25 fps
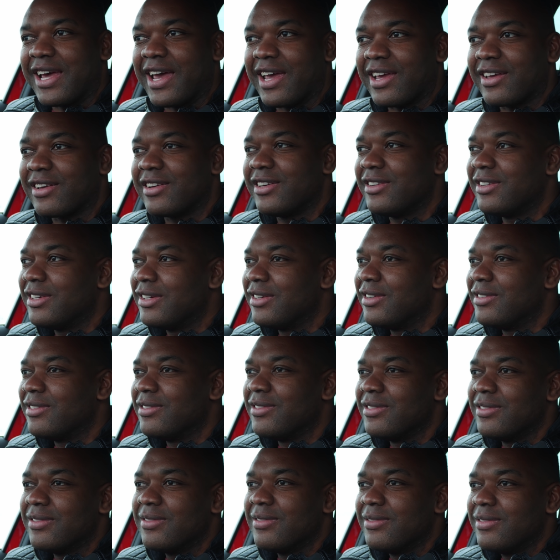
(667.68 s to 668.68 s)
like
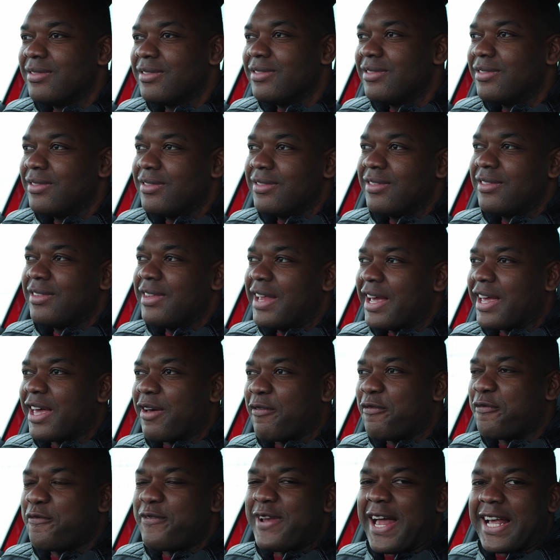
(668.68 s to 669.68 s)

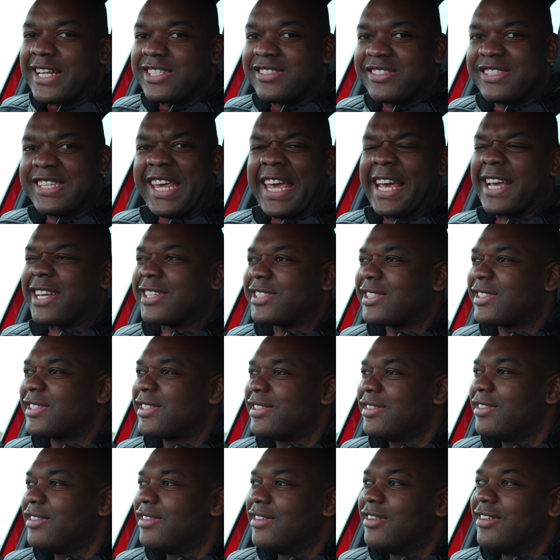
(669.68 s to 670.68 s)
a flat
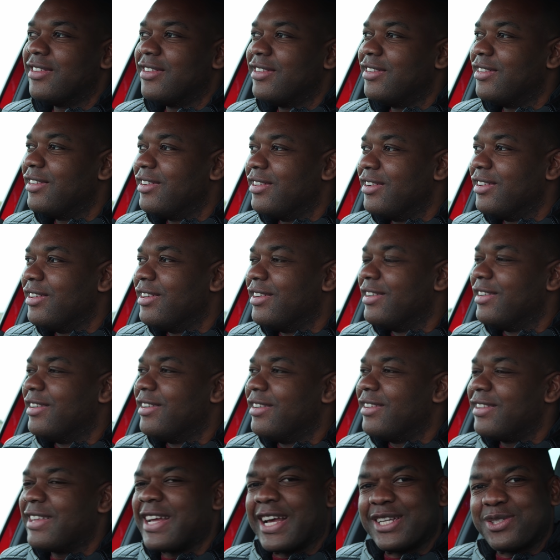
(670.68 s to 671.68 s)
6.
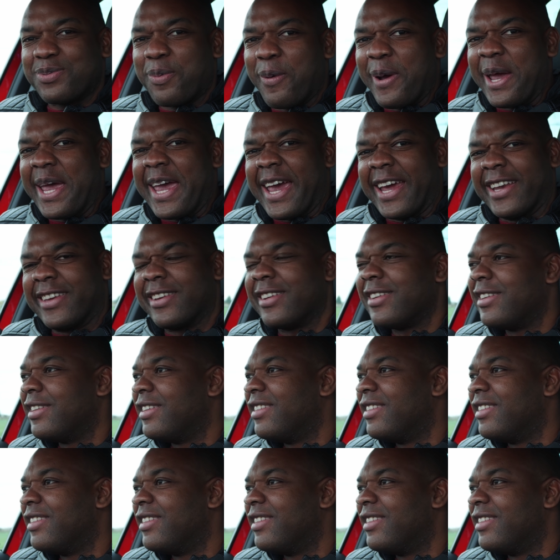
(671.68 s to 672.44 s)
That's weird.